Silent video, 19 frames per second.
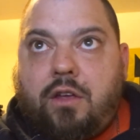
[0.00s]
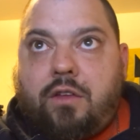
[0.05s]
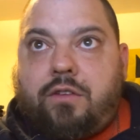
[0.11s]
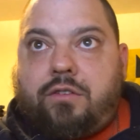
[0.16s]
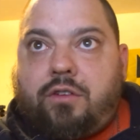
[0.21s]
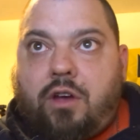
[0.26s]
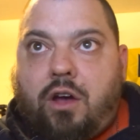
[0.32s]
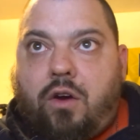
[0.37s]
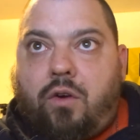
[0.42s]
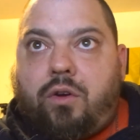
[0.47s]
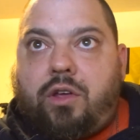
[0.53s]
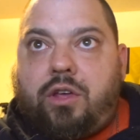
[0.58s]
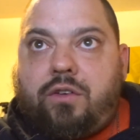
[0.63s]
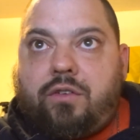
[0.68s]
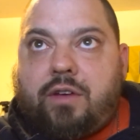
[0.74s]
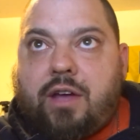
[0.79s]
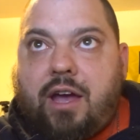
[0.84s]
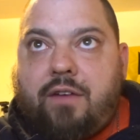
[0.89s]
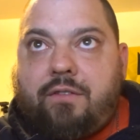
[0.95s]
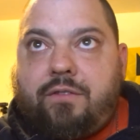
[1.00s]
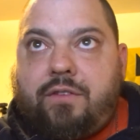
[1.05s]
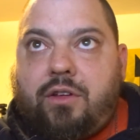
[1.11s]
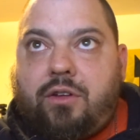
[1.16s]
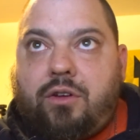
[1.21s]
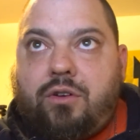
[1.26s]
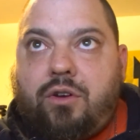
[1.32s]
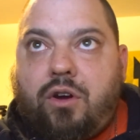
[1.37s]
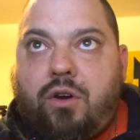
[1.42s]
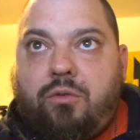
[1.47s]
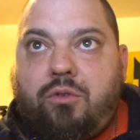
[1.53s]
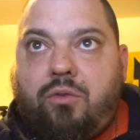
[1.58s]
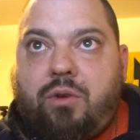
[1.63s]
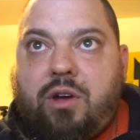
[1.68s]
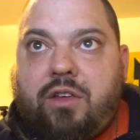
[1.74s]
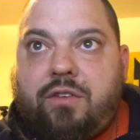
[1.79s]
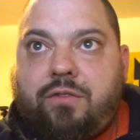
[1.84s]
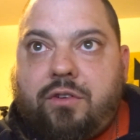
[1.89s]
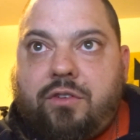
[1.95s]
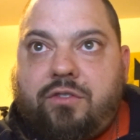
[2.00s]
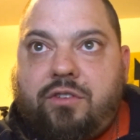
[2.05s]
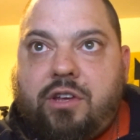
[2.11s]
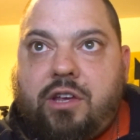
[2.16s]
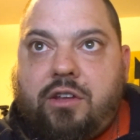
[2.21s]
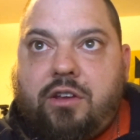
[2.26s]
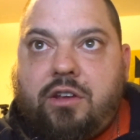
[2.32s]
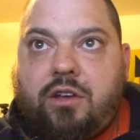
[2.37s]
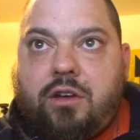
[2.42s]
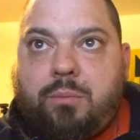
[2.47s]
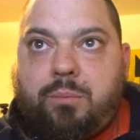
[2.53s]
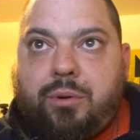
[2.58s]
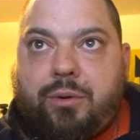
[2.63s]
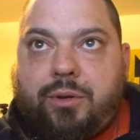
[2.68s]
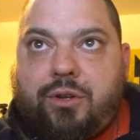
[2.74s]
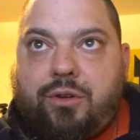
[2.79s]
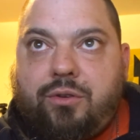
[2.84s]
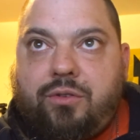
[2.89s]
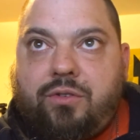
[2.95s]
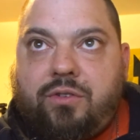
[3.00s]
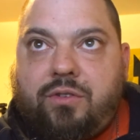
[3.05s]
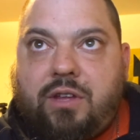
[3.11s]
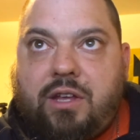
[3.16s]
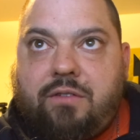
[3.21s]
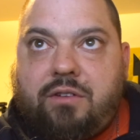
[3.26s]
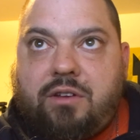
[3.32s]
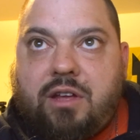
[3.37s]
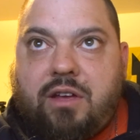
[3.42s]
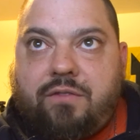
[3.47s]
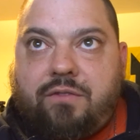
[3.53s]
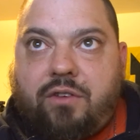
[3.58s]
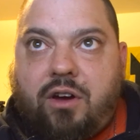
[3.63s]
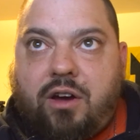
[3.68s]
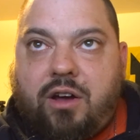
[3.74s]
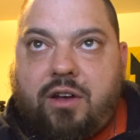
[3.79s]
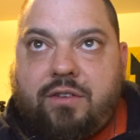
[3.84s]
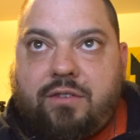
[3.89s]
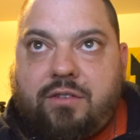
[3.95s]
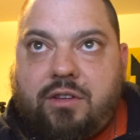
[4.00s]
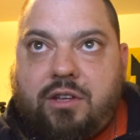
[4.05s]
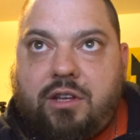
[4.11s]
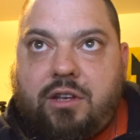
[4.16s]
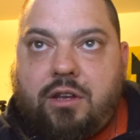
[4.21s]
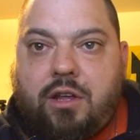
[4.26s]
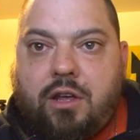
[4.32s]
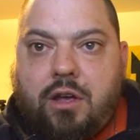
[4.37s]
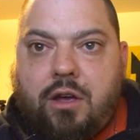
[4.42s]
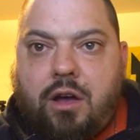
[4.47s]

So you got Villanova, West Virginia, Purdue, Stephen F. Austin.